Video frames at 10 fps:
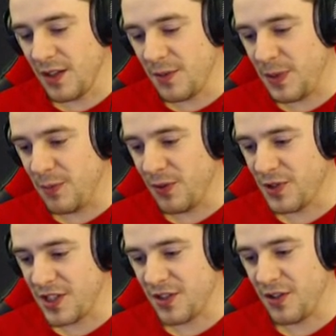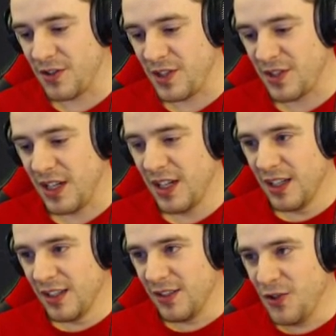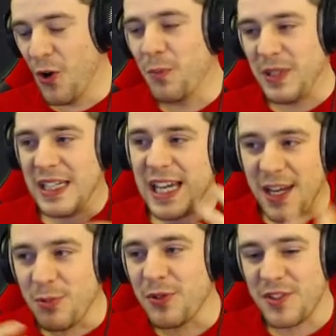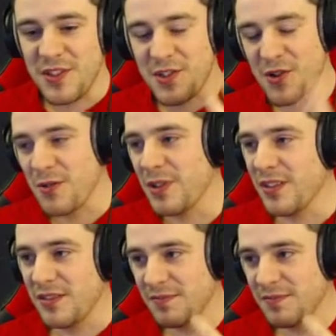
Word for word: people are just not being able to determine